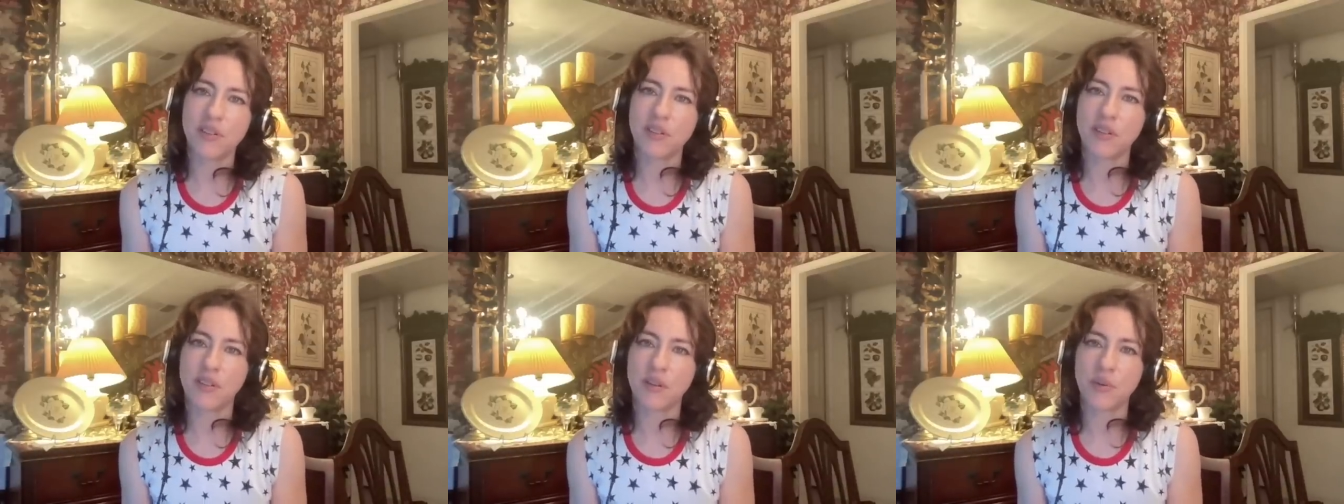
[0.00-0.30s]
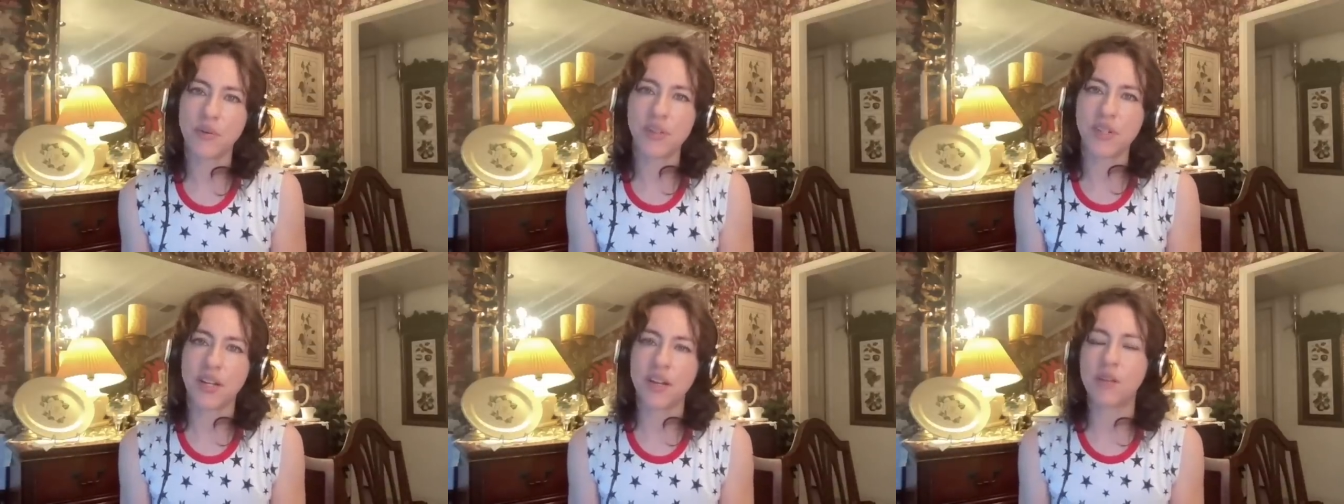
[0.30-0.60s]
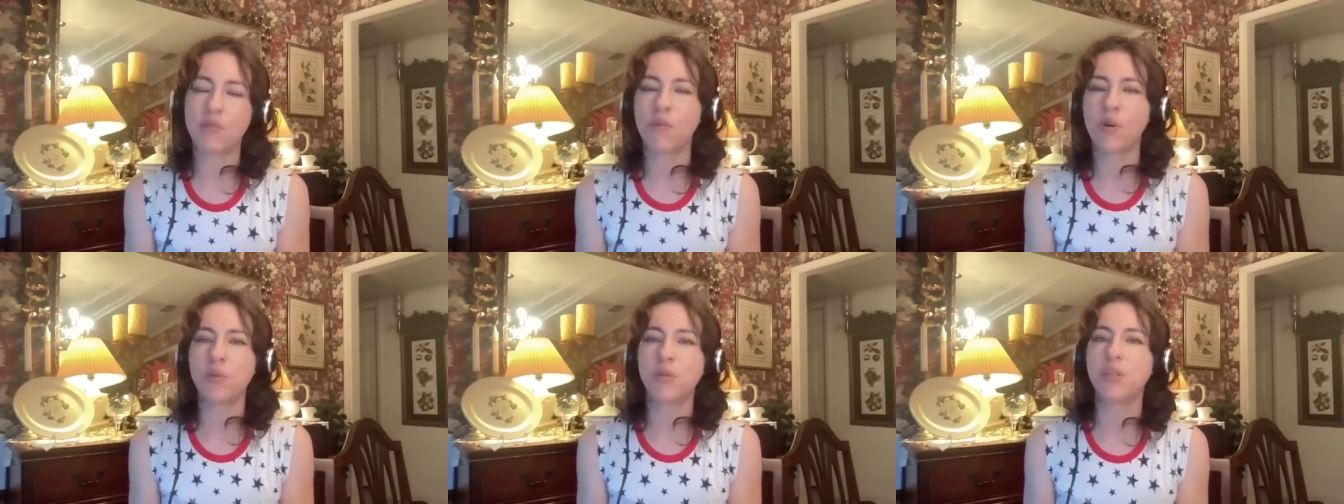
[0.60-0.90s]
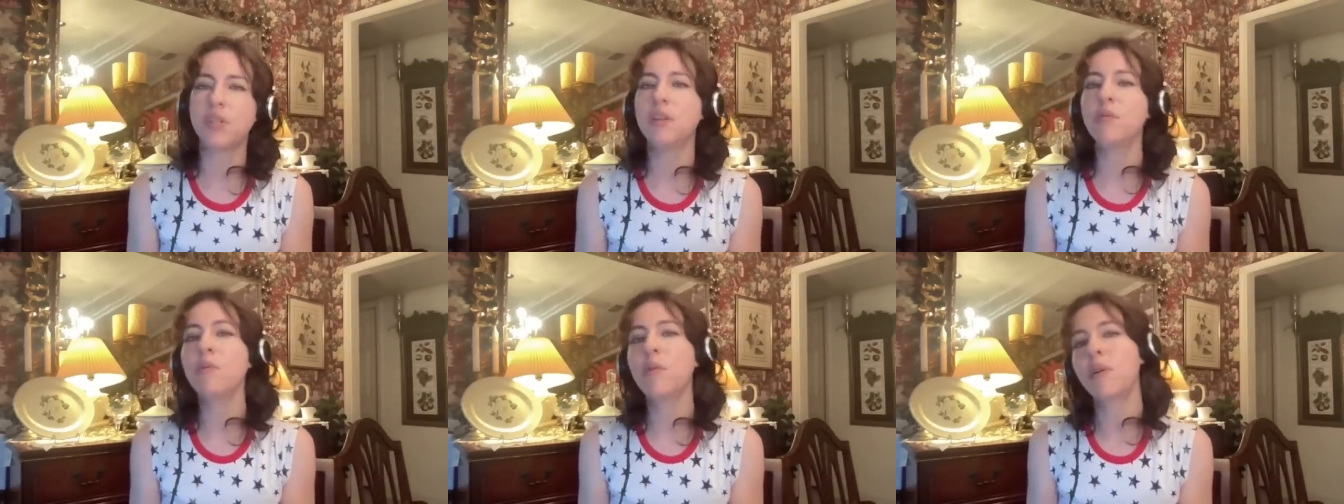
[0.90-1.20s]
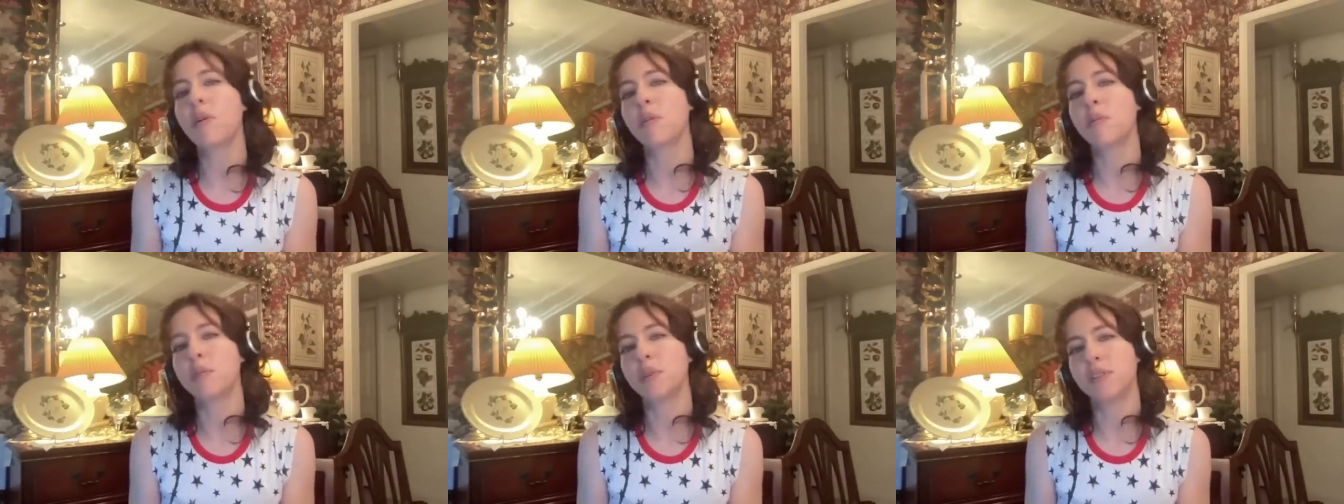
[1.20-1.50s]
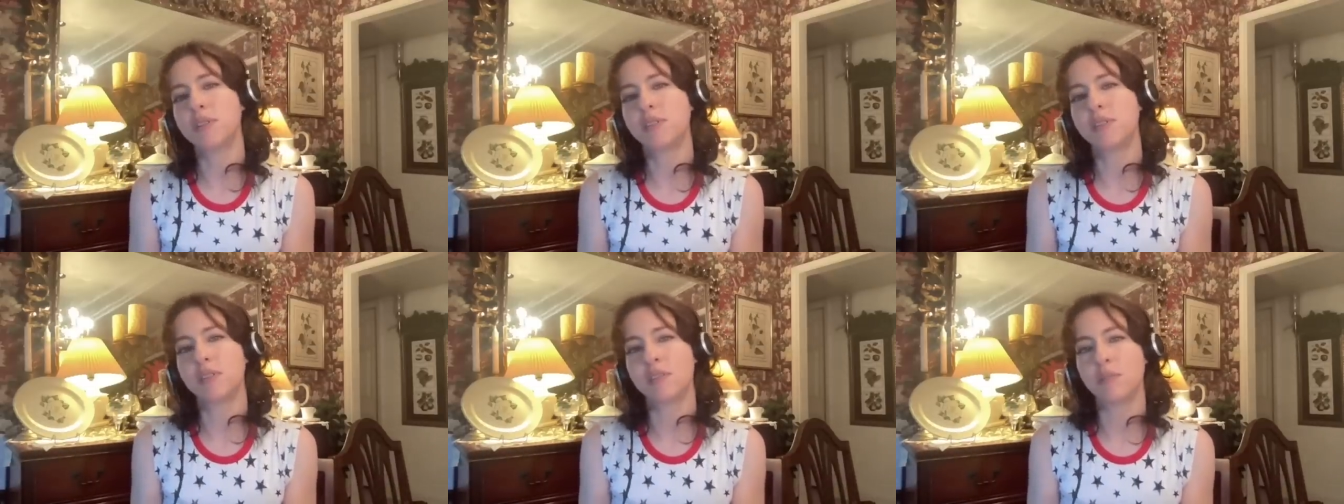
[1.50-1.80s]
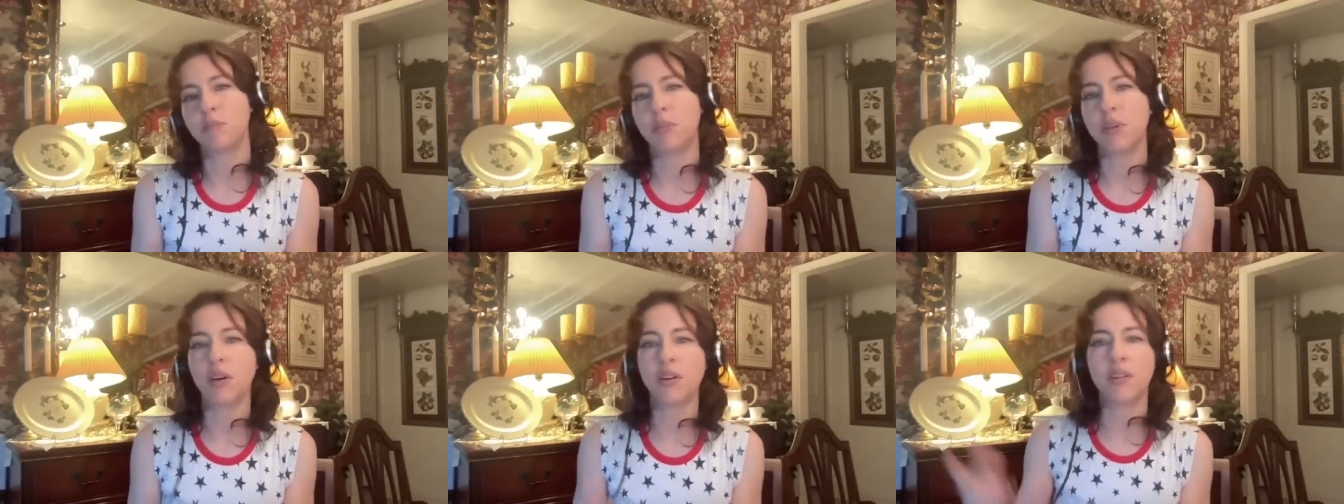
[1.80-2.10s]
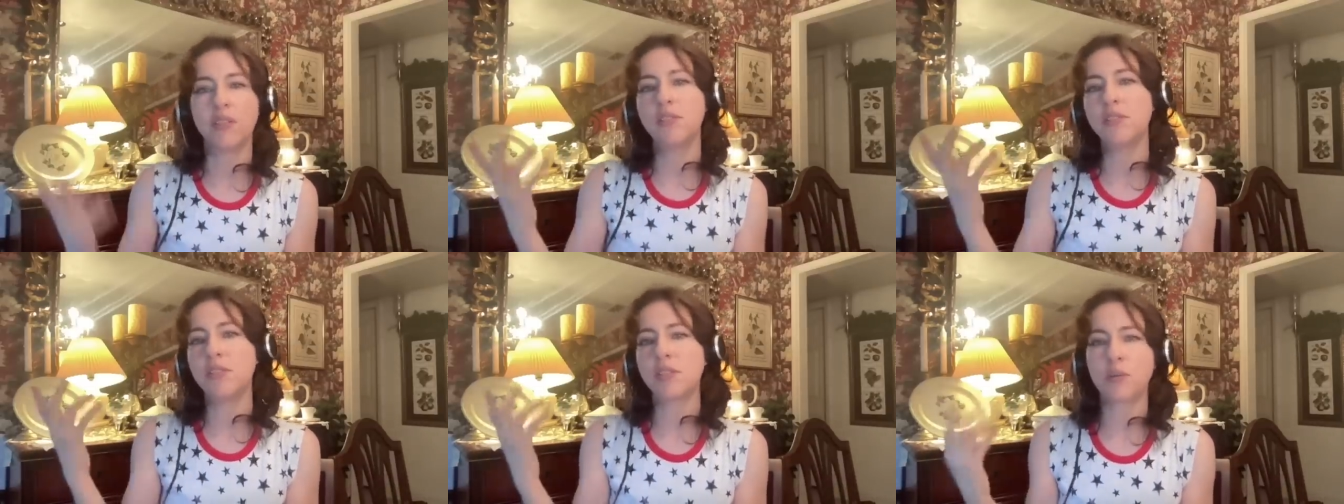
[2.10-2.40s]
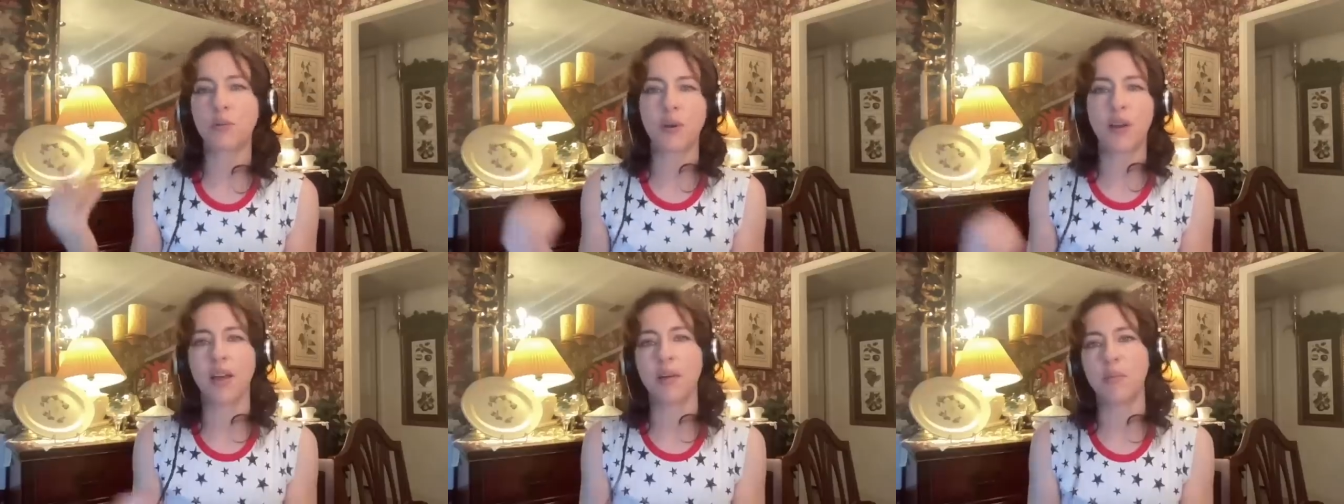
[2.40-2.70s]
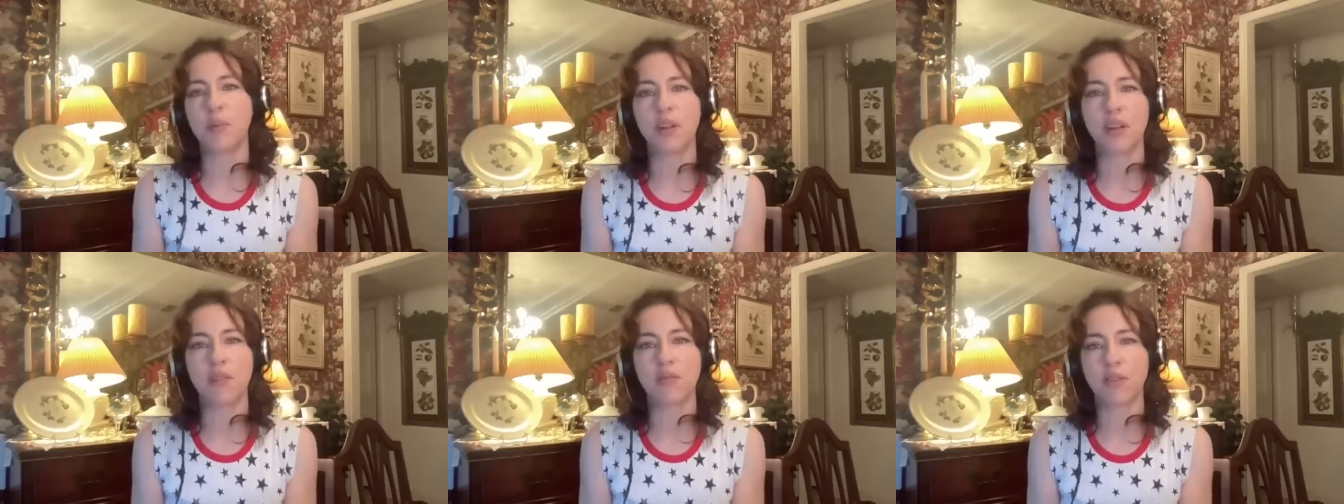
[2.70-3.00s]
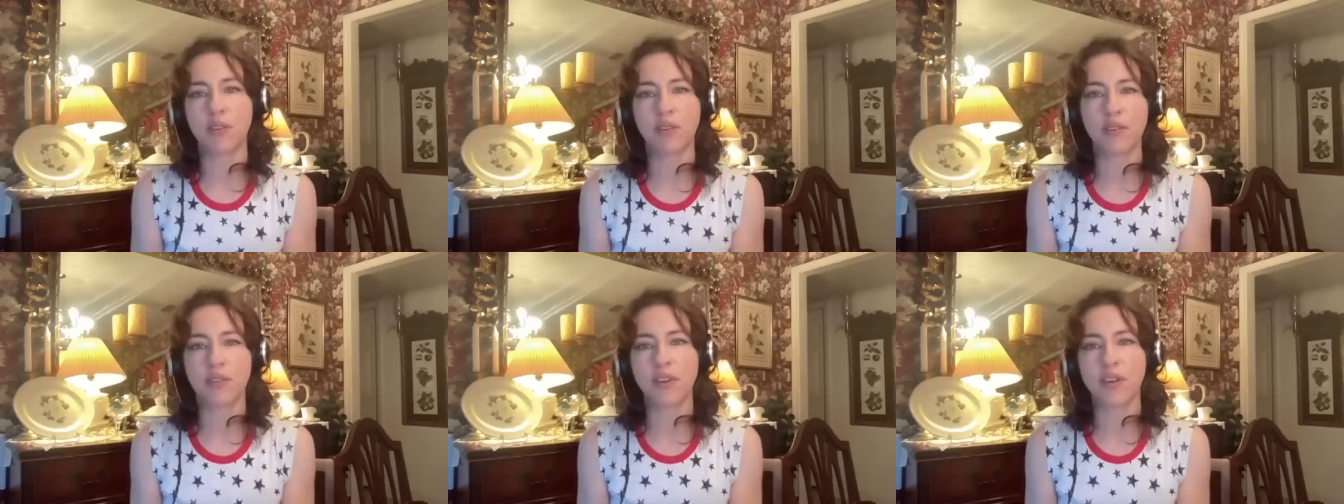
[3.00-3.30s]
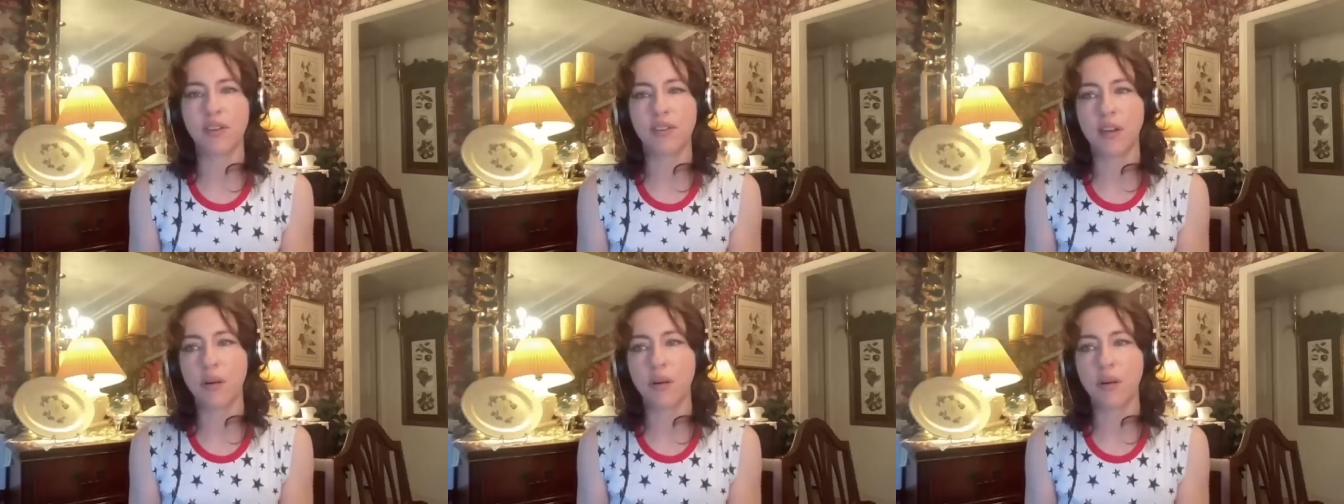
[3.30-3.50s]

to go stand in row zero and to be on Instagram and everything.